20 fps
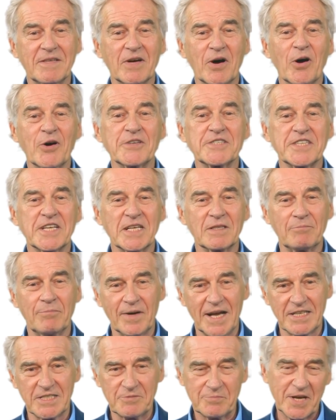Also,
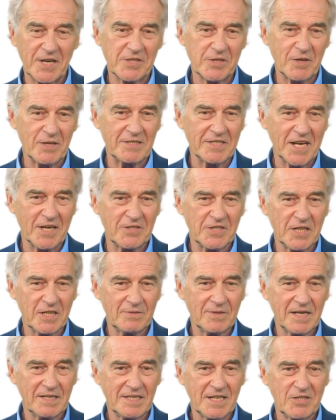pay special attention
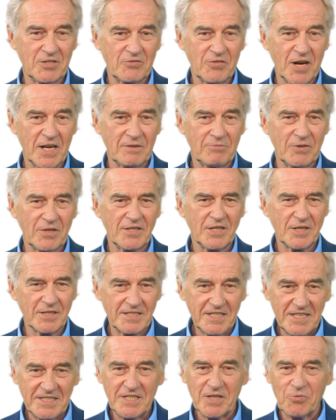that each phone
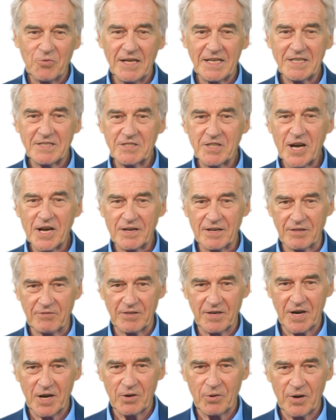produces a ringing tone of
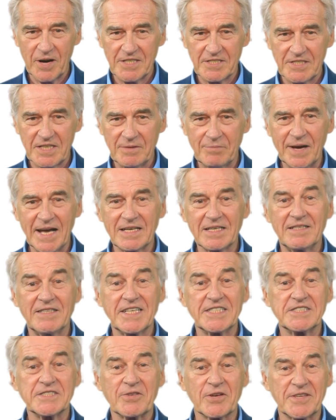no less than 80
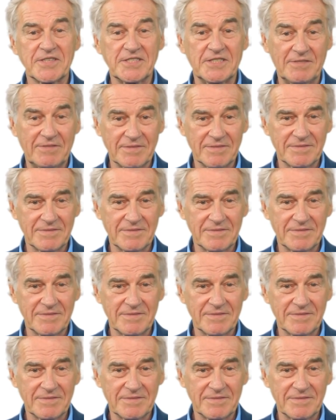decibels.